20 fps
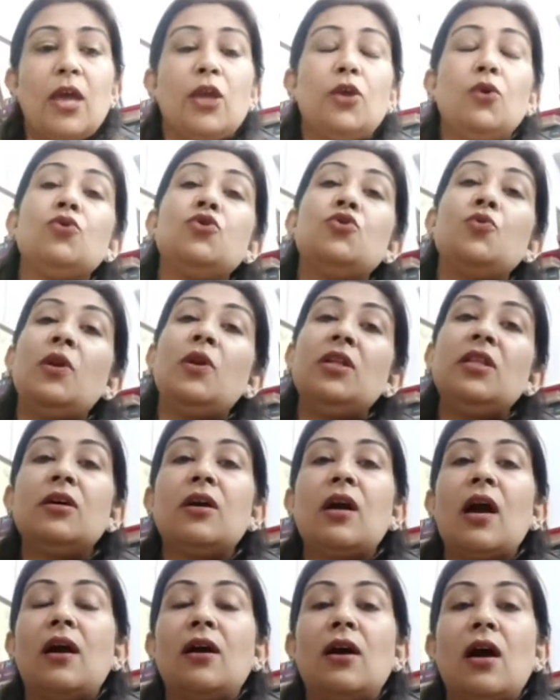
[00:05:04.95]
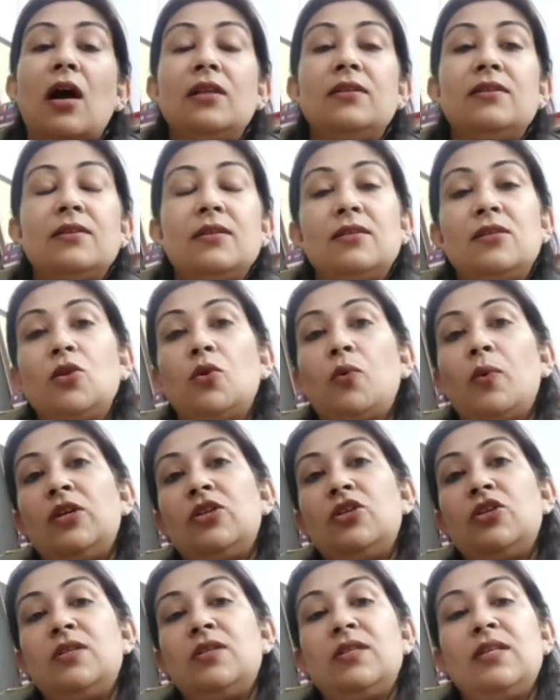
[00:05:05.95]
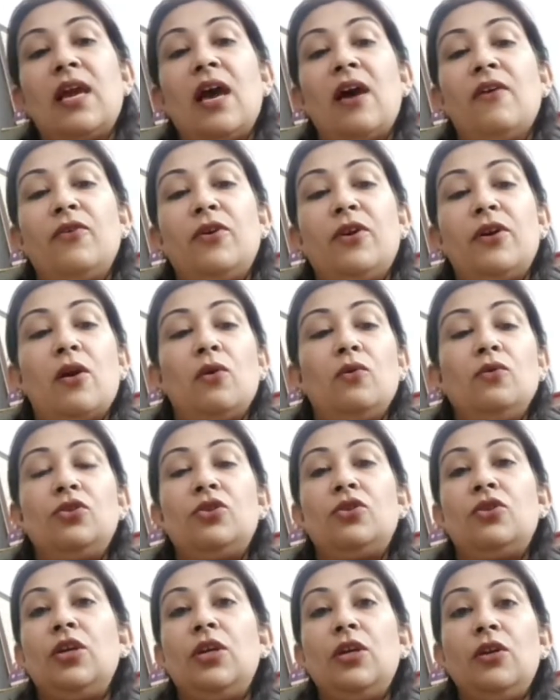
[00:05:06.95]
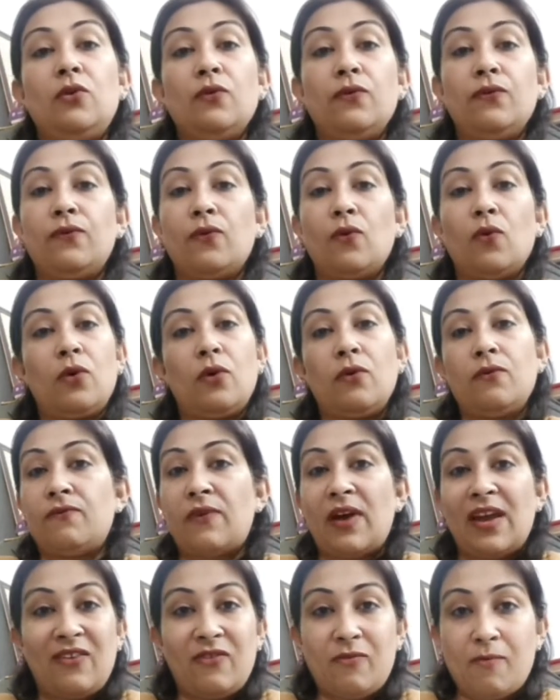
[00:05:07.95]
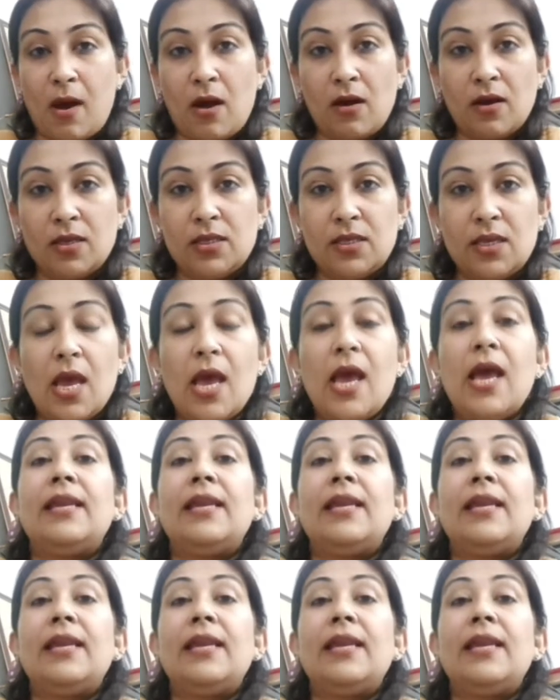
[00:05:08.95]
Usually the answers in the questions, they hover around 3 to 4 or 5 marks.